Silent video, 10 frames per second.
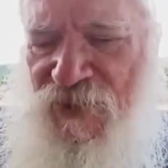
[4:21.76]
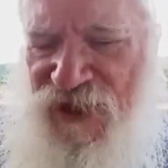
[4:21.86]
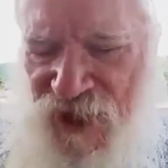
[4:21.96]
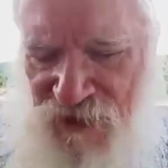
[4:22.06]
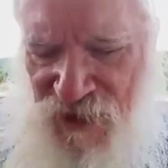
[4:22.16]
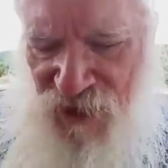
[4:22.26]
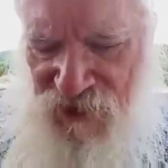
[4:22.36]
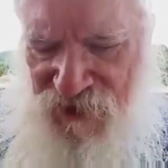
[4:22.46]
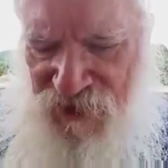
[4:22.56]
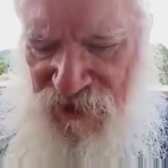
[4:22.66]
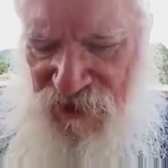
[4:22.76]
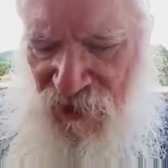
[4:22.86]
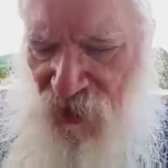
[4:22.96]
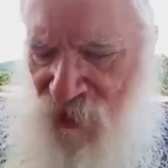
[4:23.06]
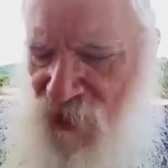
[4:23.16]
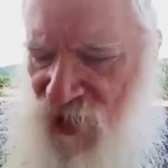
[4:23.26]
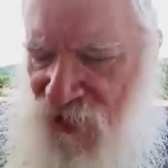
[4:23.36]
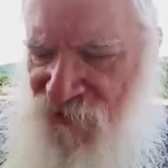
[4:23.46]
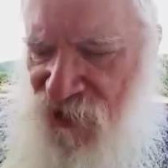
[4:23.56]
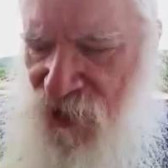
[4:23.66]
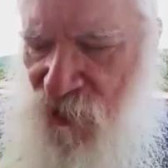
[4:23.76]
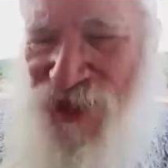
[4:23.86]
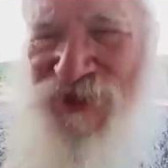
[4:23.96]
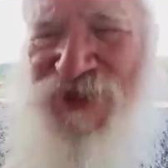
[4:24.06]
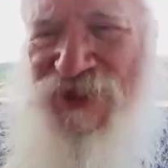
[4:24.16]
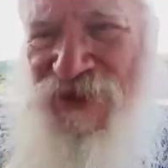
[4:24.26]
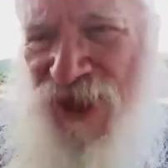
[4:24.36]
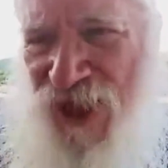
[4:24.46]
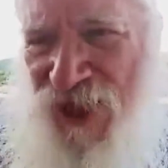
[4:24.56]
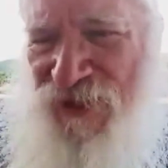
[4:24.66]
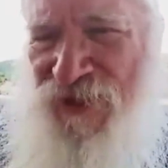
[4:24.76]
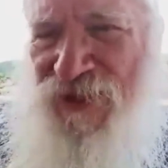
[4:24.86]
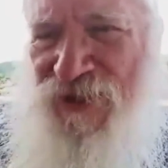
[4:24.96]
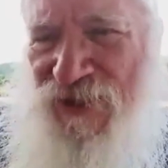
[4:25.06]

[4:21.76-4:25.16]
But then God says, no, you have to go into the land.